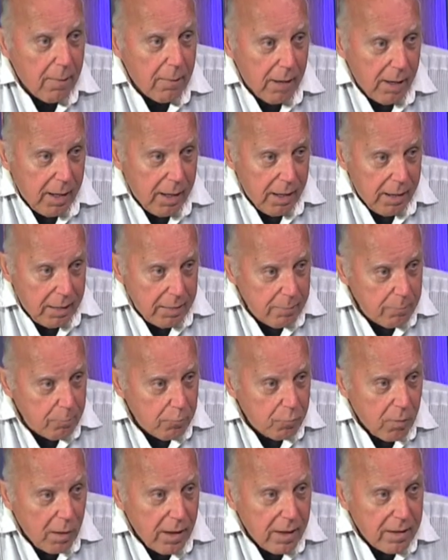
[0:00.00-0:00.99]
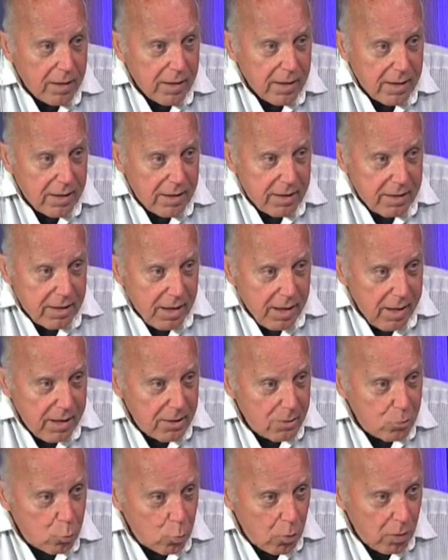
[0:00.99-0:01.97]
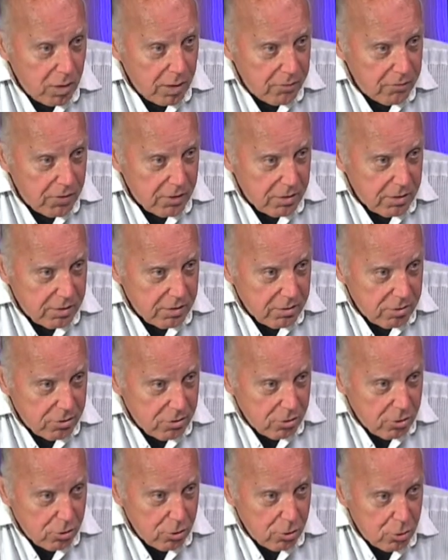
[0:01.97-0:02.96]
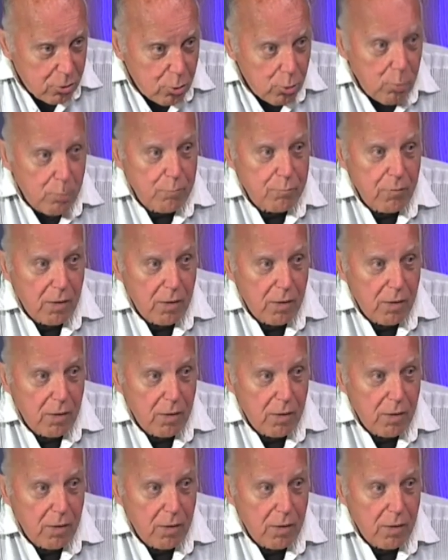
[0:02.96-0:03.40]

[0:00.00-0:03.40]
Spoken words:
and it has relevance to